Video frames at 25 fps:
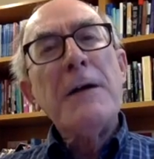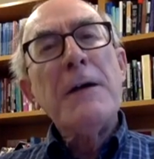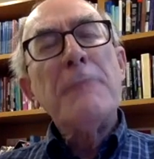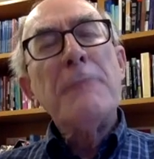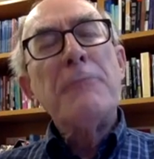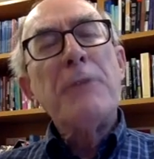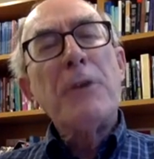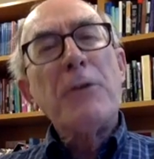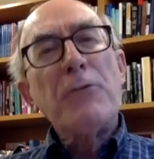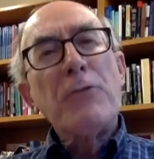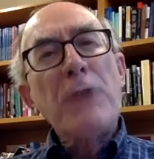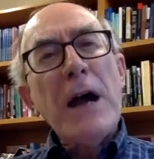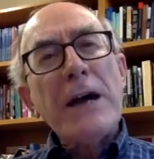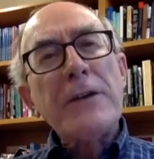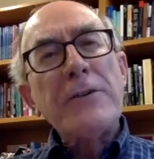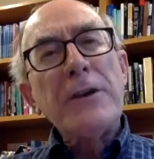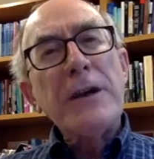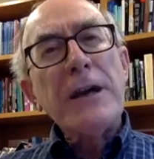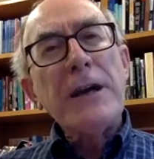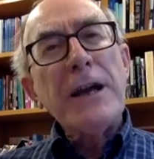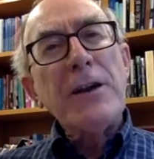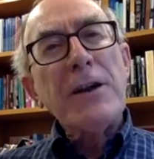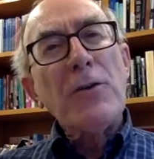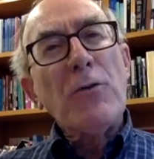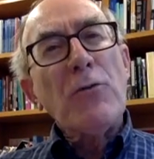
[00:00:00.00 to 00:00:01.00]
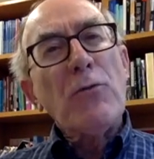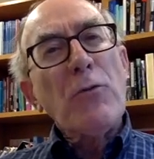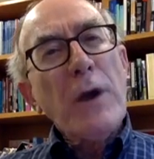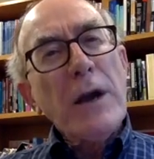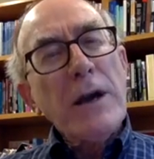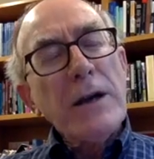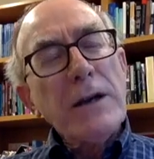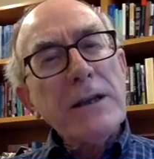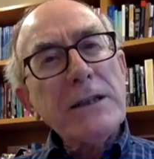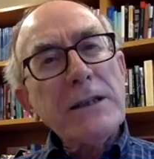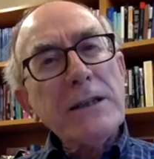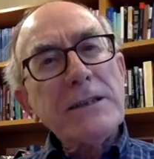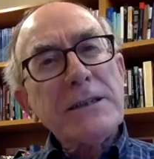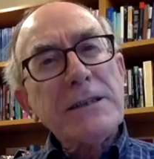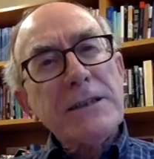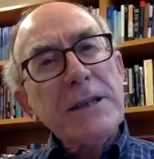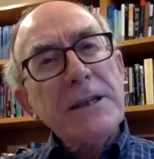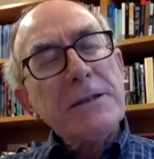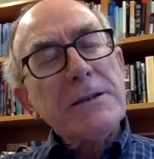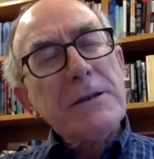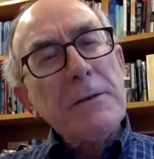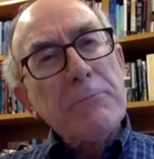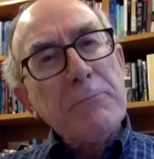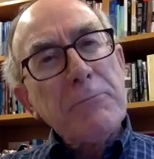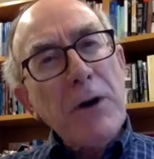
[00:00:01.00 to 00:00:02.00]
but rather an awareness
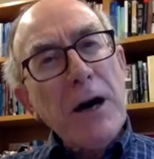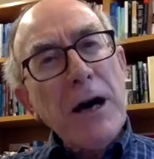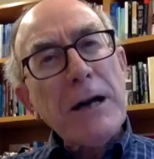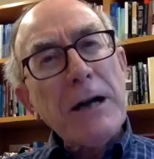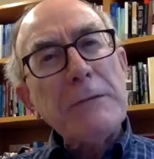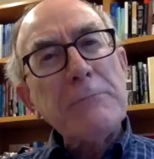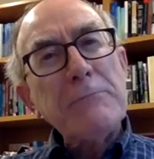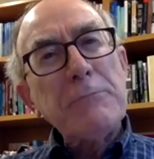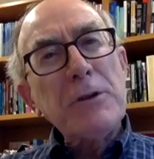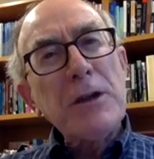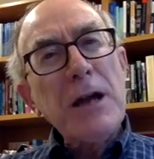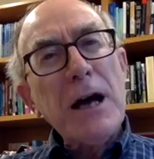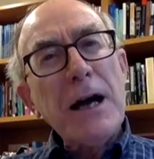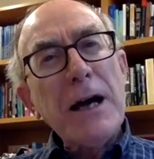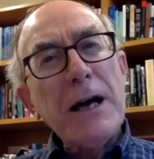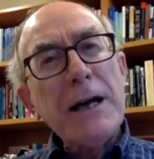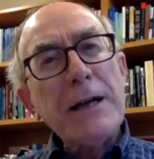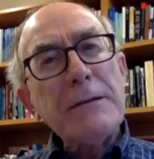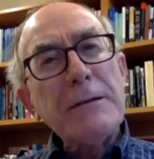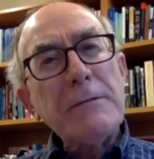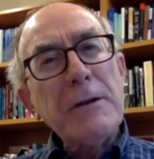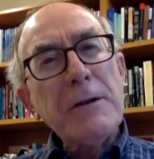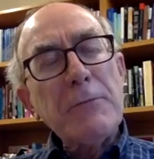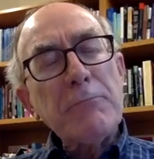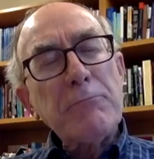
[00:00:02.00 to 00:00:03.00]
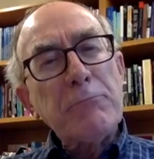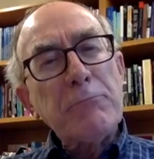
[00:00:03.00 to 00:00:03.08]
that the pipeline